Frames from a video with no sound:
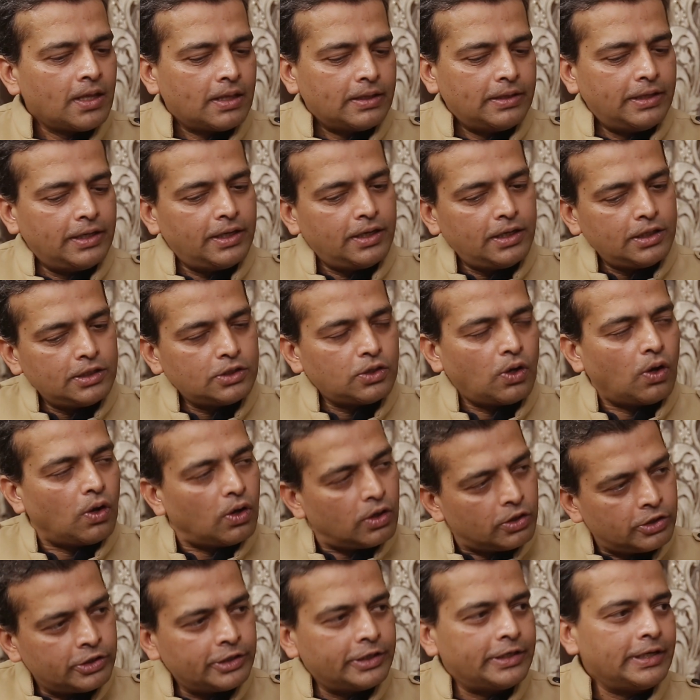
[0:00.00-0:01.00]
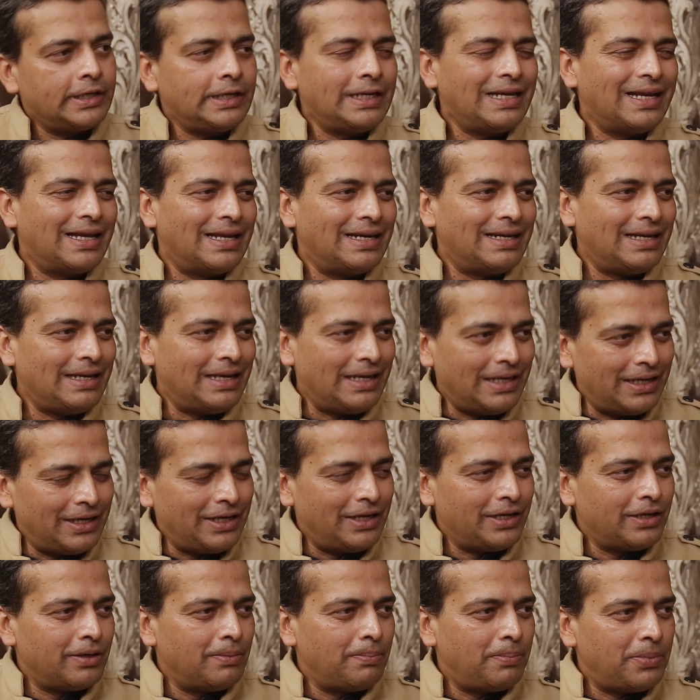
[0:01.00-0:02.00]
There is already an
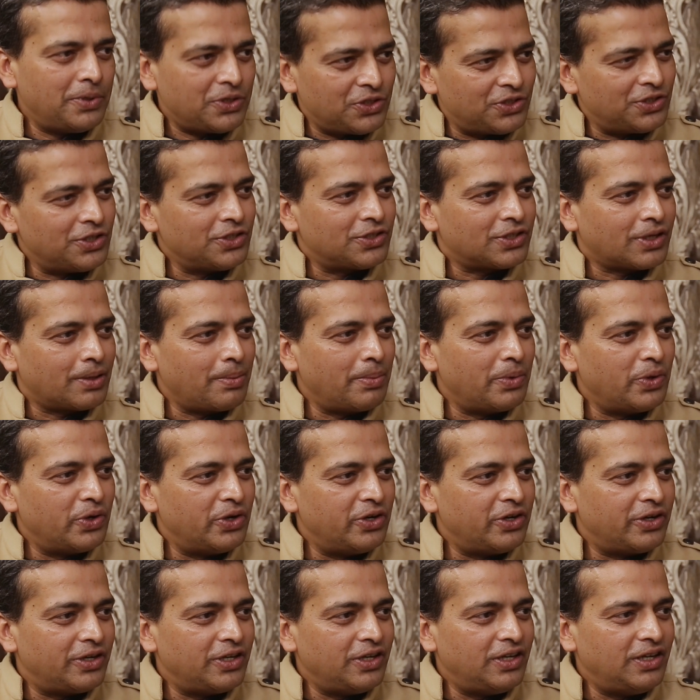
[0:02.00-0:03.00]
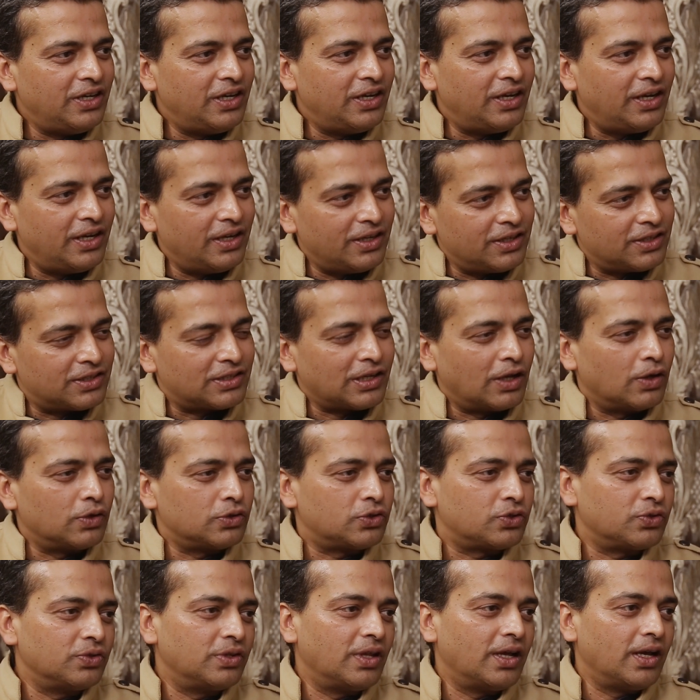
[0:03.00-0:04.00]
Indian business community in
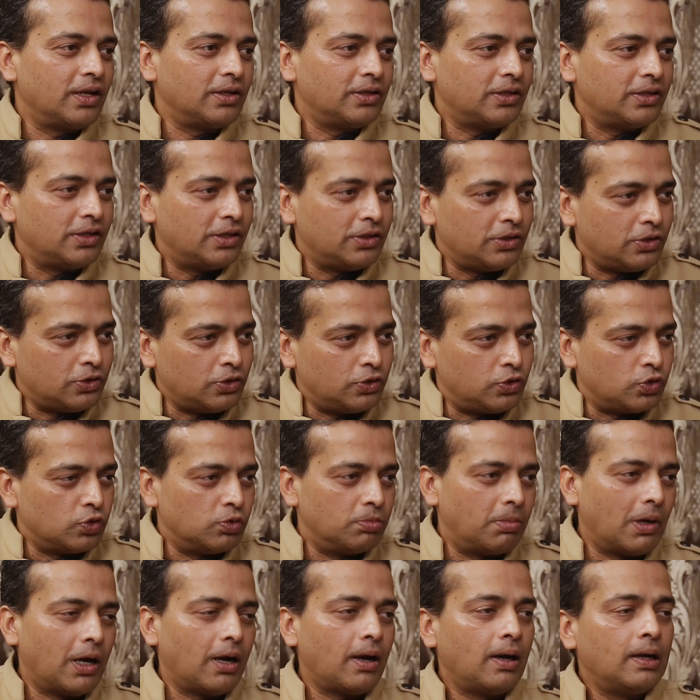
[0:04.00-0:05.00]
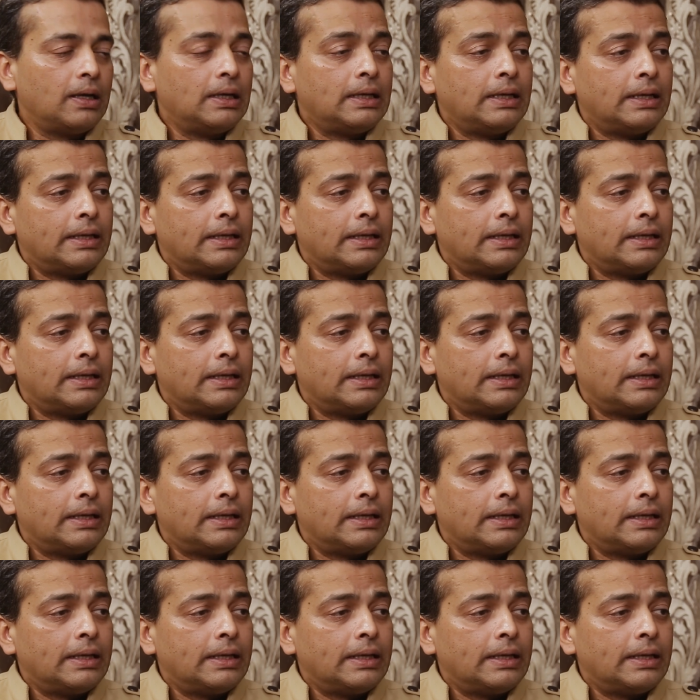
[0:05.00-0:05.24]
South Sudan, in Juba.